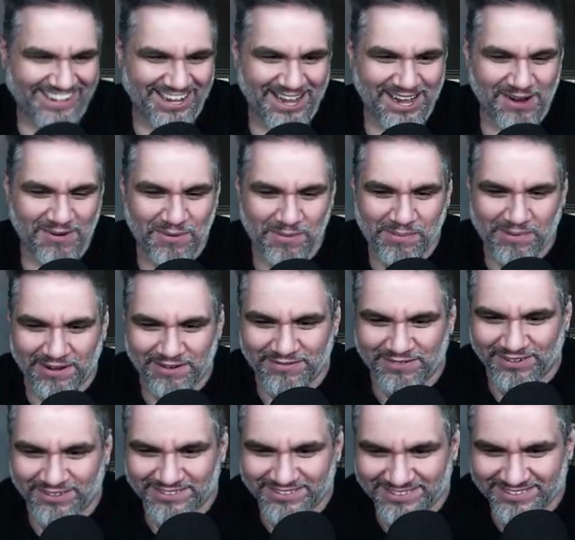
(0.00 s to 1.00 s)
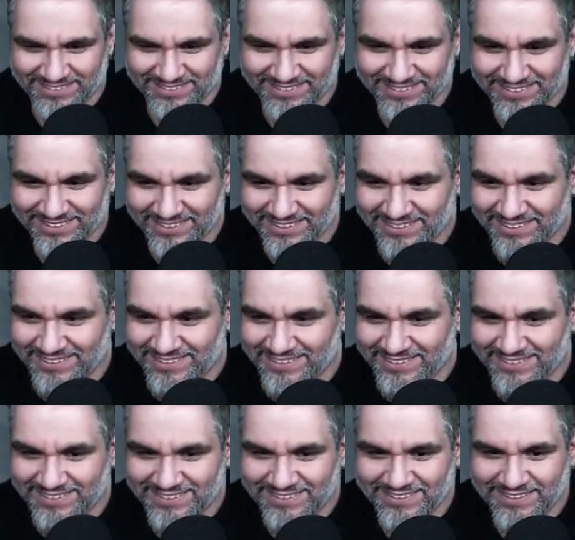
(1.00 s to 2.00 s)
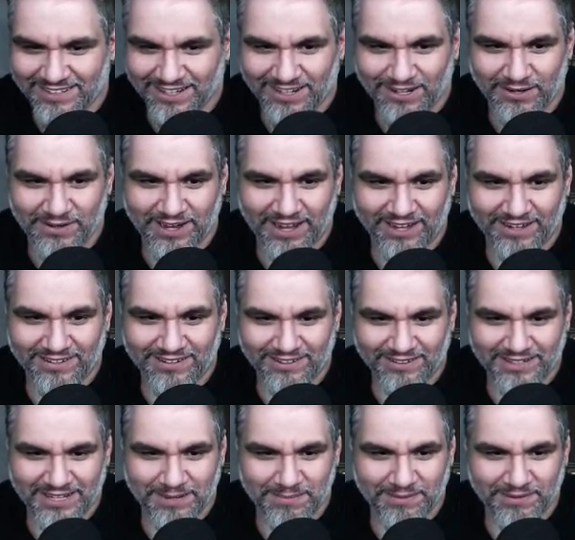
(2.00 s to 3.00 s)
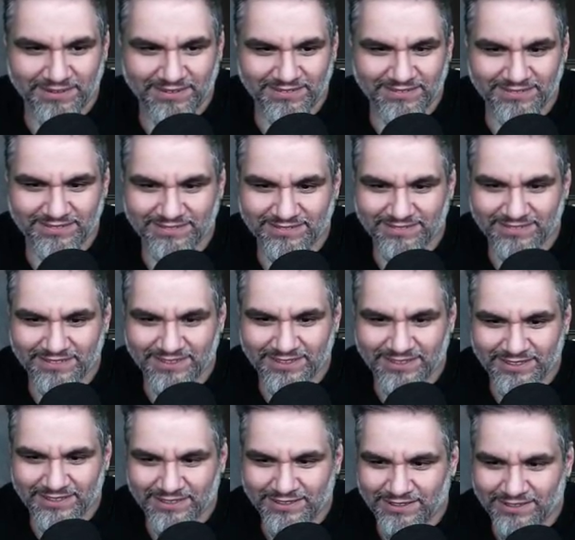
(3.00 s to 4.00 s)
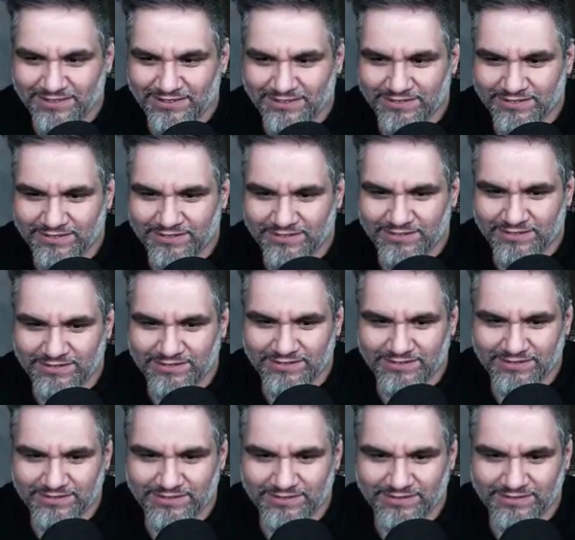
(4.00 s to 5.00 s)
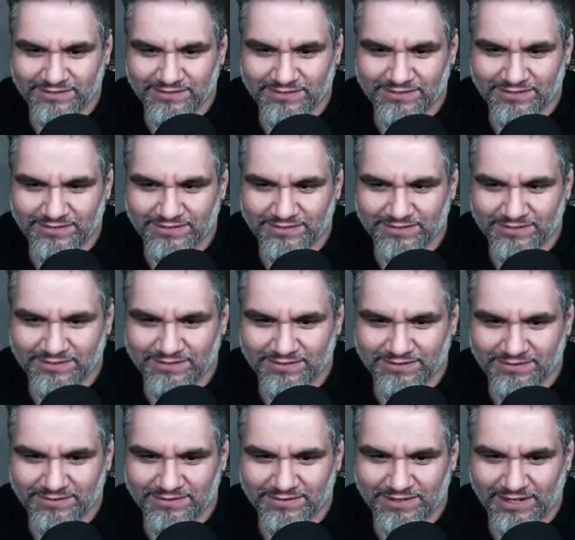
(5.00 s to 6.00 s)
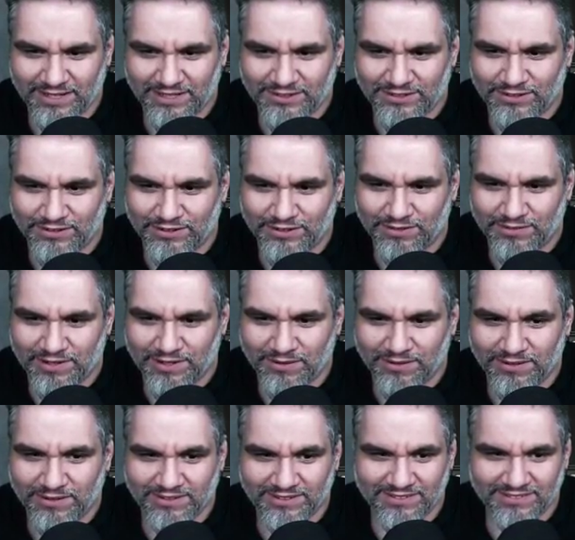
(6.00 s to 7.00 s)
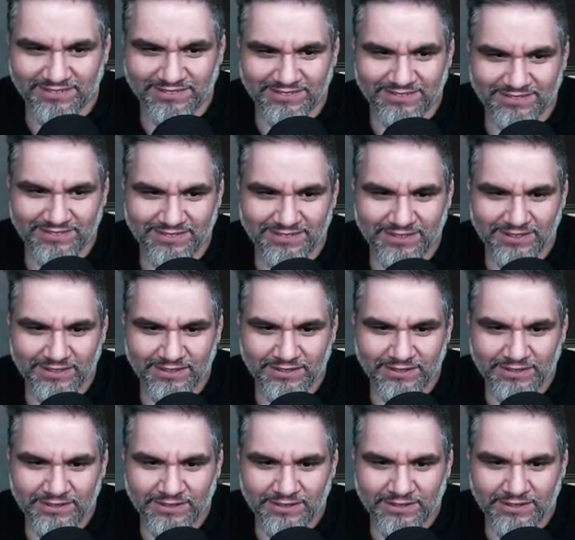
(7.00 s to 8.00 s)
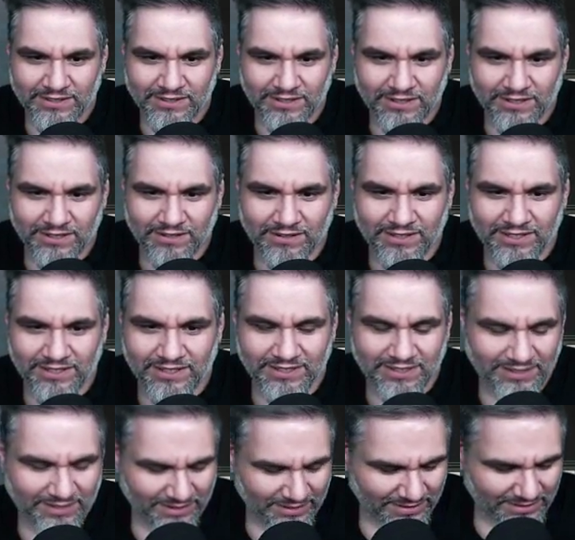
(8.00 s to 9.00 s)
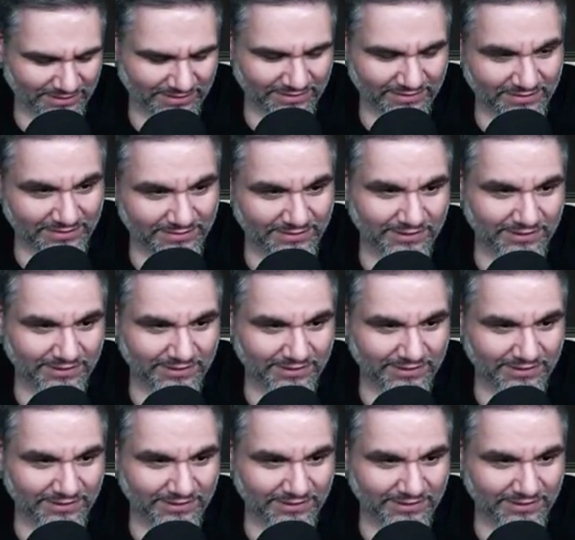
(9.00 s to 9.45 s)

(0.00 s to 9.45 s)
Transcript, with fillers: I will play first. Oh yeah, I'll keep it. We can through the breach our oracle. I could turn three oracle. Oracle.